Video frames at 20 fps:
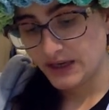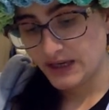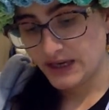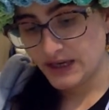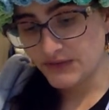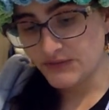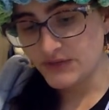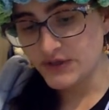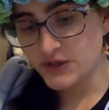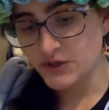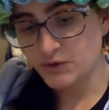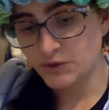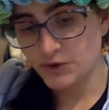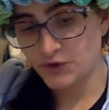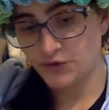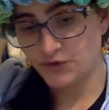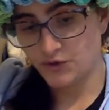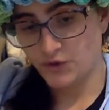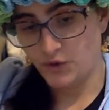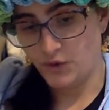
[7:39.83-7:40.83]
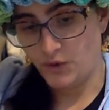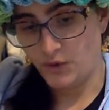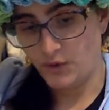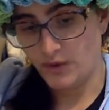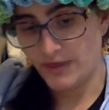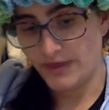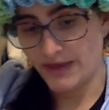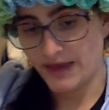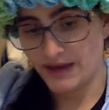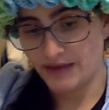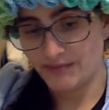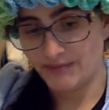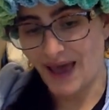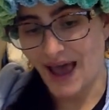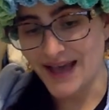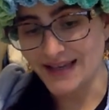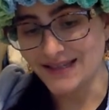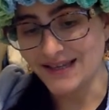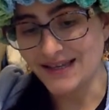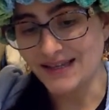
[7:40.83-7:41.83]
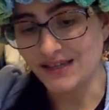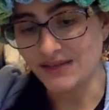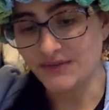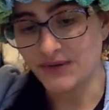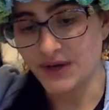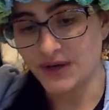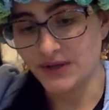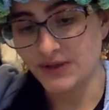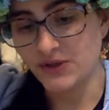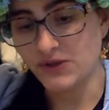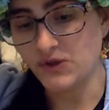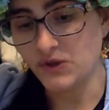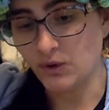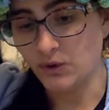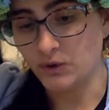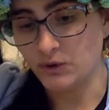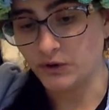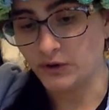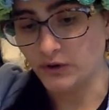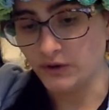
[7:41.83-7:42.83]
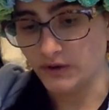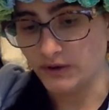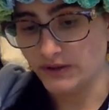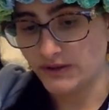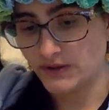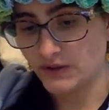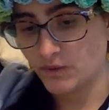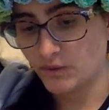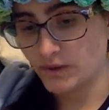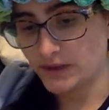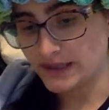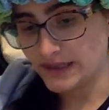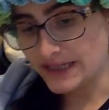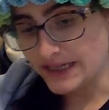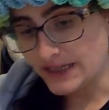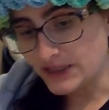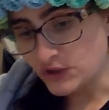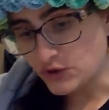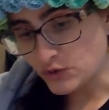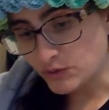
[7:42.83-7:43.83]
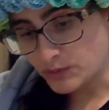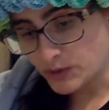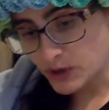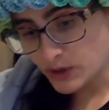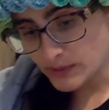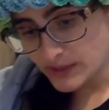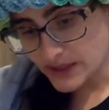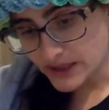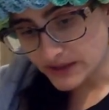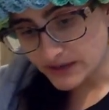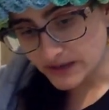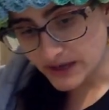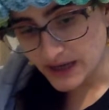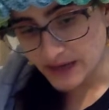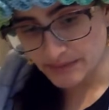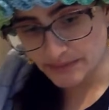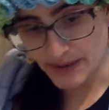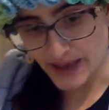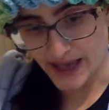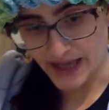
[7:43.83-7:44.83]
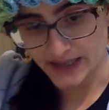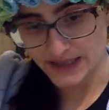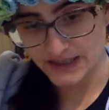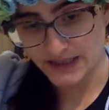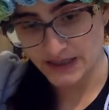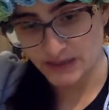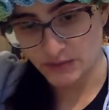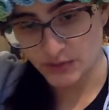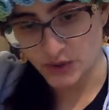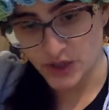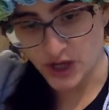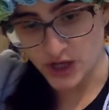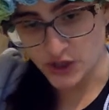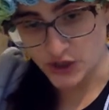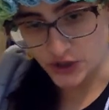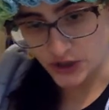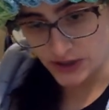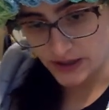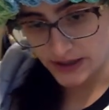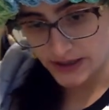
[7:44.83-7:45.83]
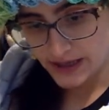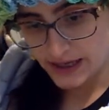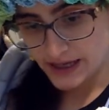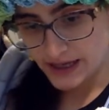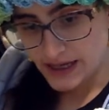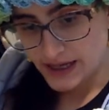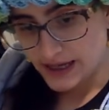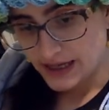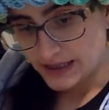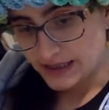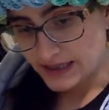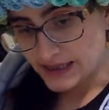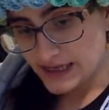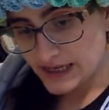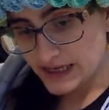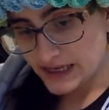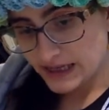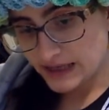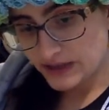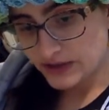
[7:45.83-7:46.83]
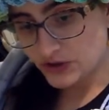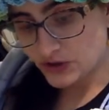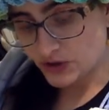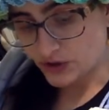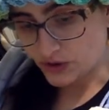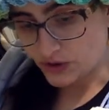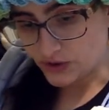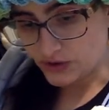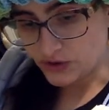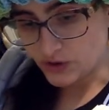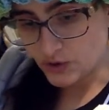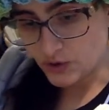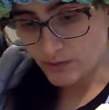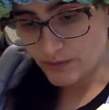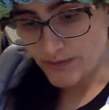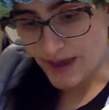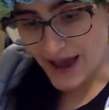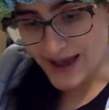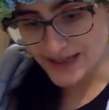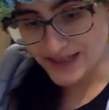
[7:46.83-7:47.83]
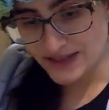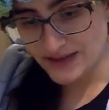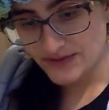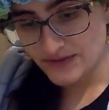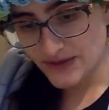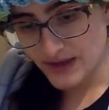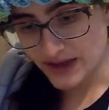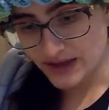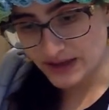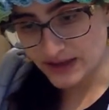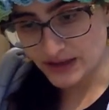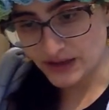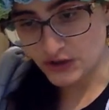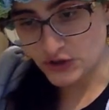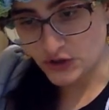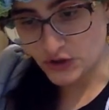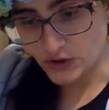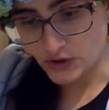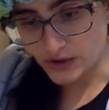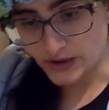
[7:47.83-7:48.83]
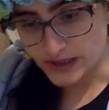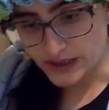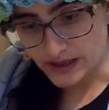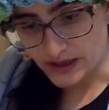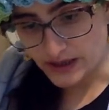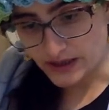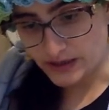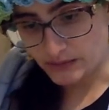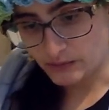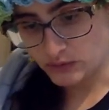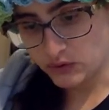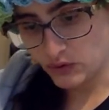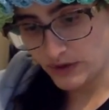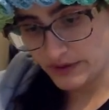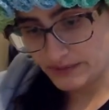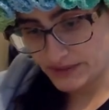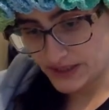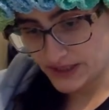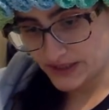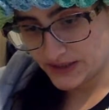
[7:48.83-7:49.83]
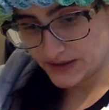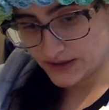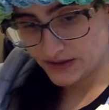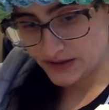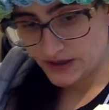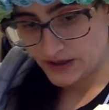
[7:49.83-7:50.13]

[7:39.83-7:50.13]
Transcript: If this were true, then masses of unsold goods would lead to permanent cutbacks in production, leading in turn to massive and enduring unemployment.